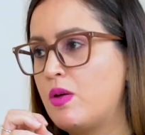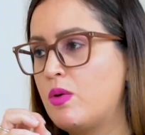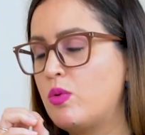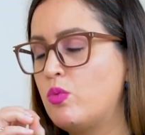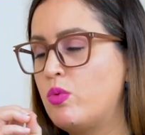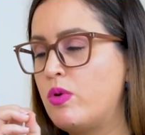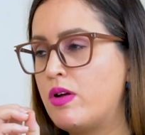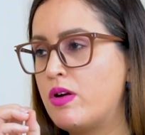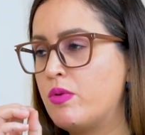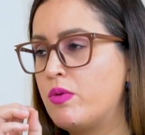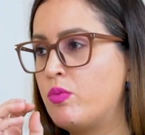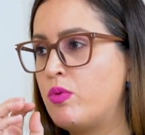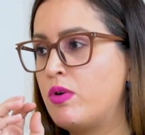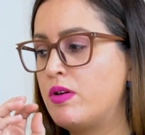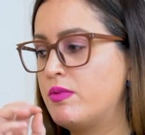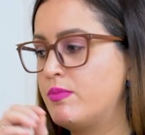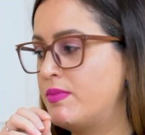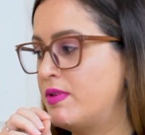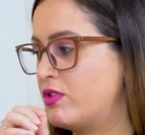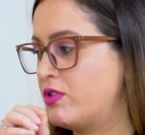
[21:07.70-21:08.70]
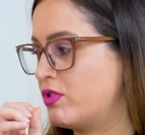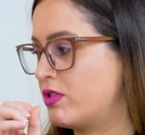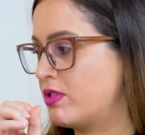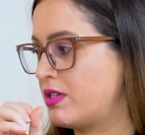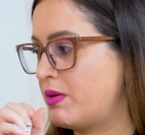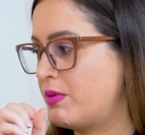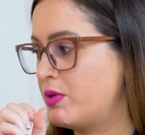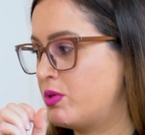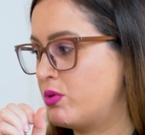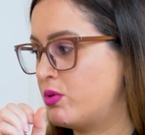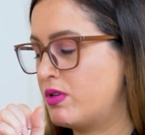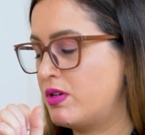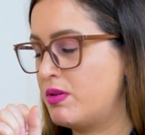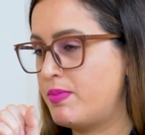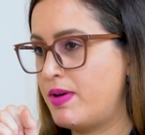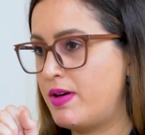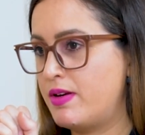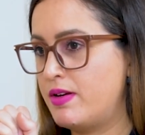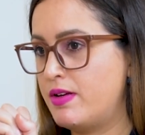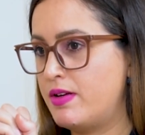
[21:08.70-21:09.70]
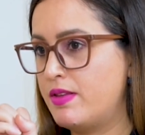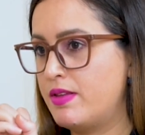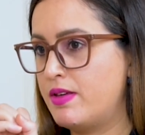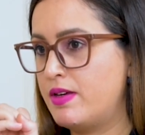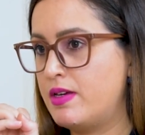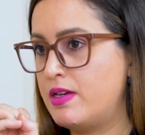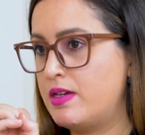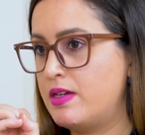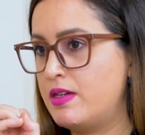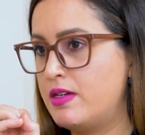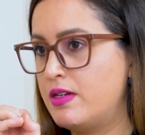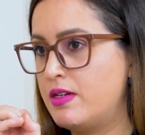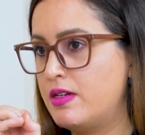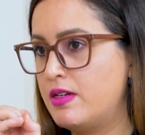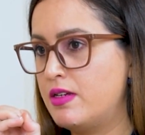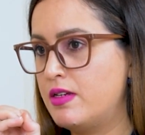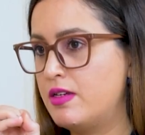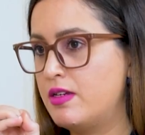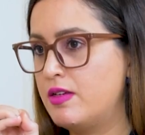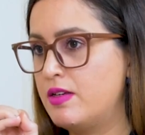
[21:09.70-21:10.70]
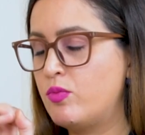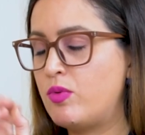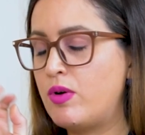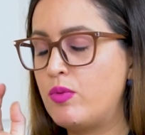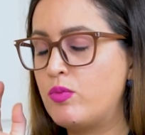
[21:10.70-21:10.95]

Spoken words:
What metrics are we talking about? Are they what